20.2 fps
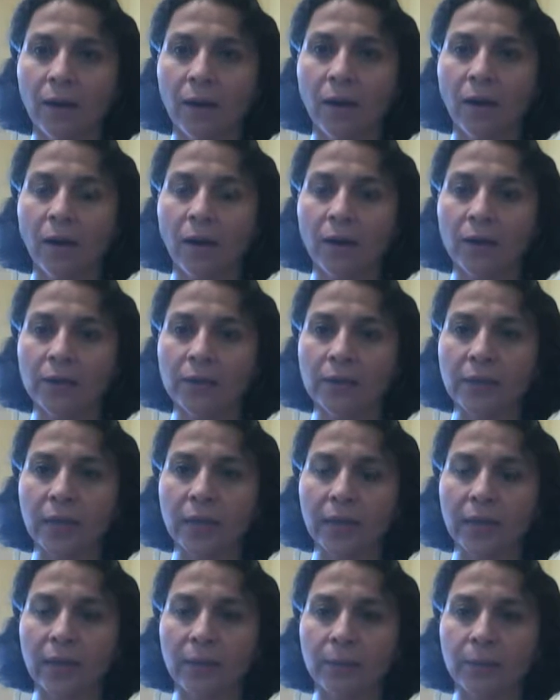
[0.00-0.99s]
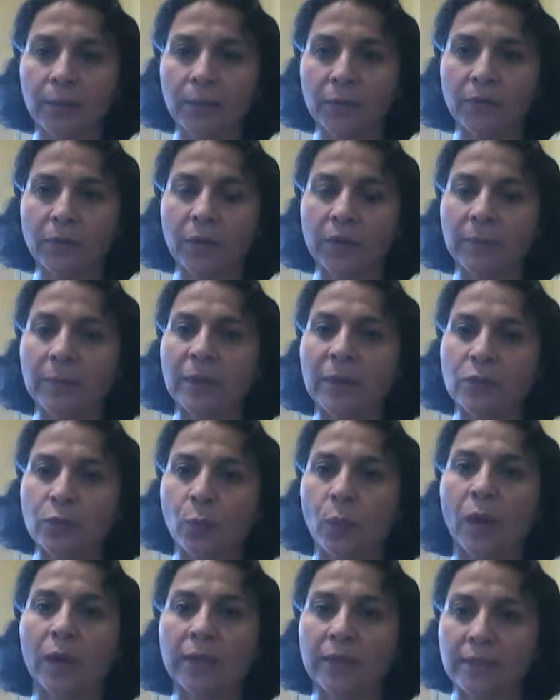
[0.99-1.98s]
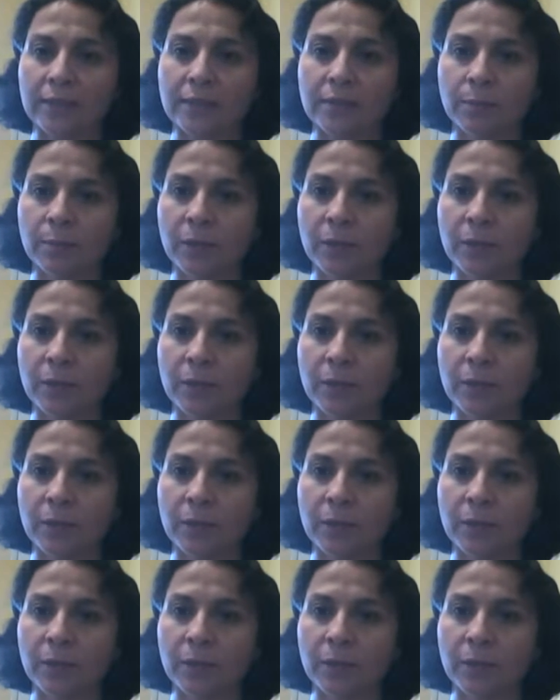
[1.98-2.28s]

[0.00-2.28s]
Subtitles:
are very much wanting to